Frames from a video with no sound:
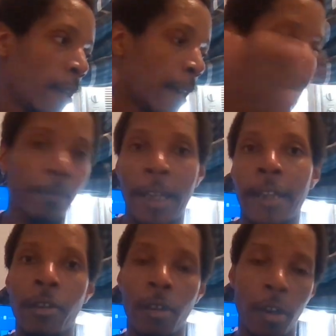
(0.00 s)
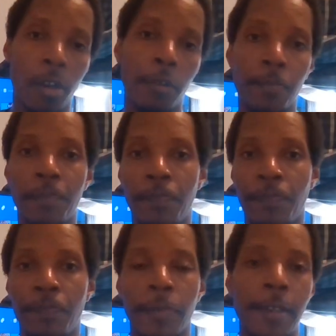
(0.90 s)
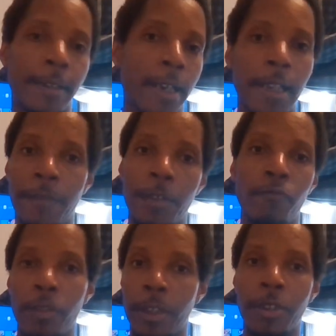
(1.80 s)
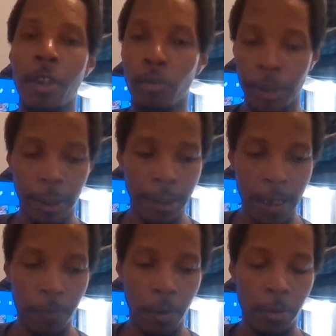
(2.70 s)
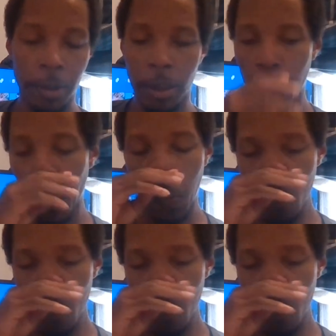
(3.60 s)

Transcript: him liking her, and not even really noticing that person.